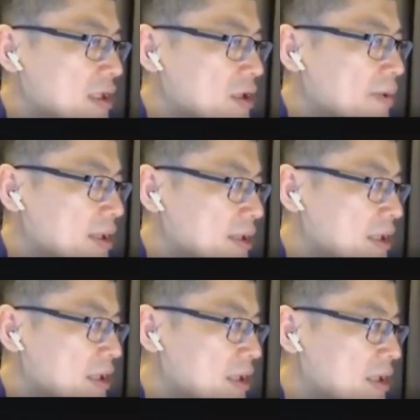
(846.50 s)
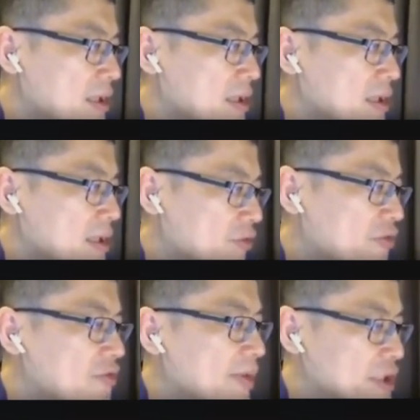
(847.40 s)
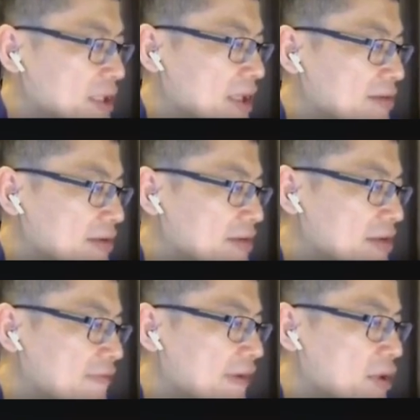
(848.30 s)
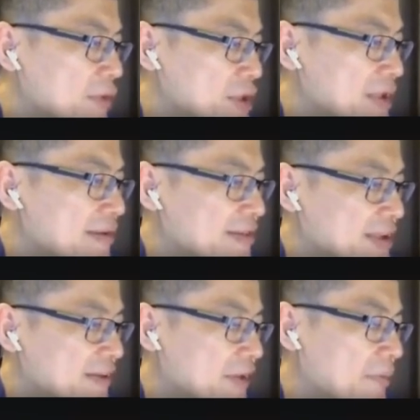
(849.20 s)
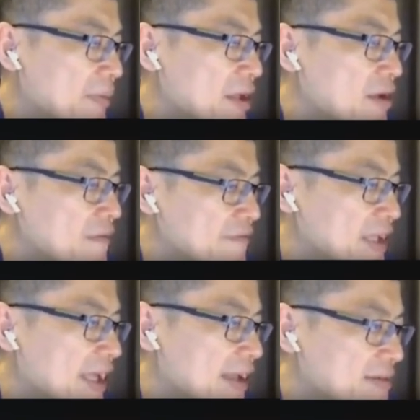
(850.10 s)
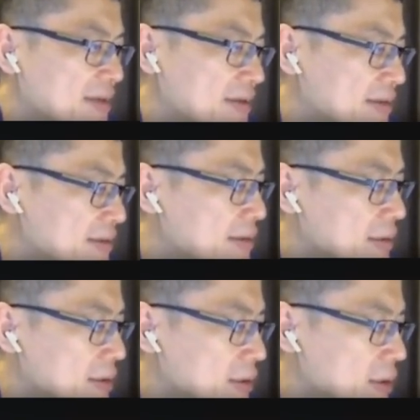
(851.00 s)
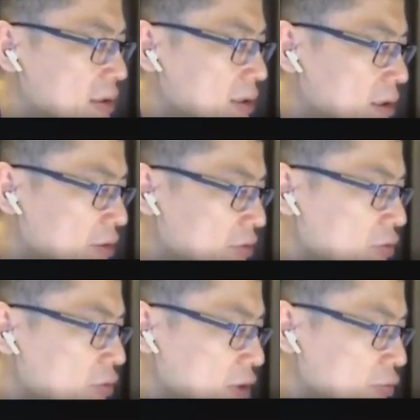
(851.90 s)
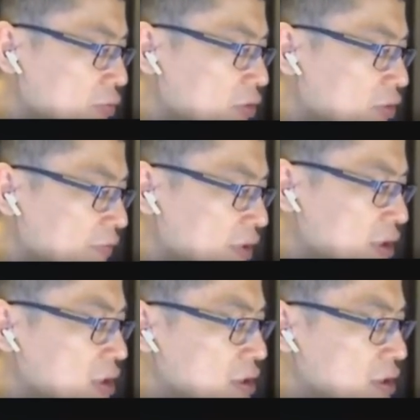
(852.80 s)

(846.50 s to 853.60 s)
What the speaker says: third party also specializes in the valuation and safekeeping of the assets. So the role of a